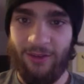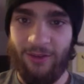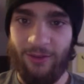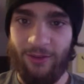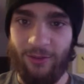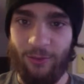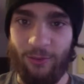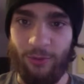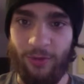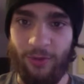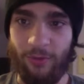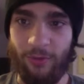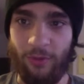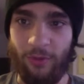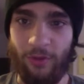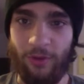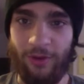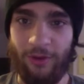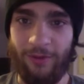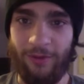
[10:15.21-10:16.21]
Ooh, level
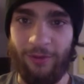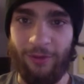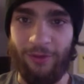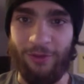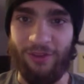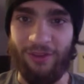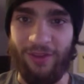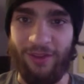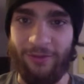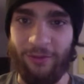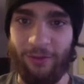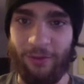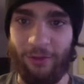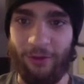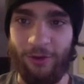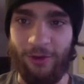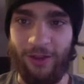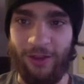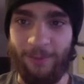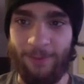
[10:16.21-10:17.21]
30 versus level
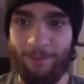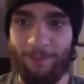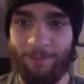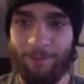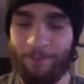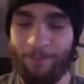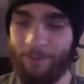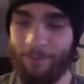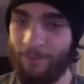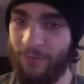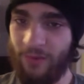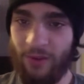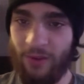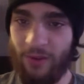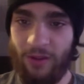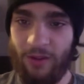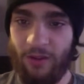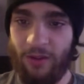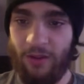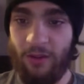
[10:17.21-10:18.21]
30. This
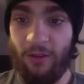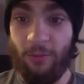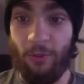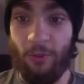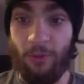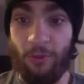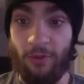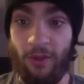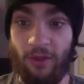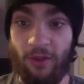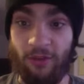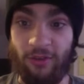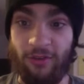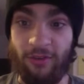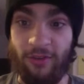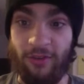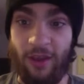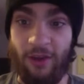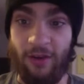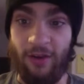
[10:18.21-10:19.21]
Pokemon's actually
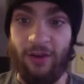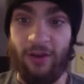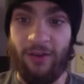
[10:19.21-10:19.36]
scary.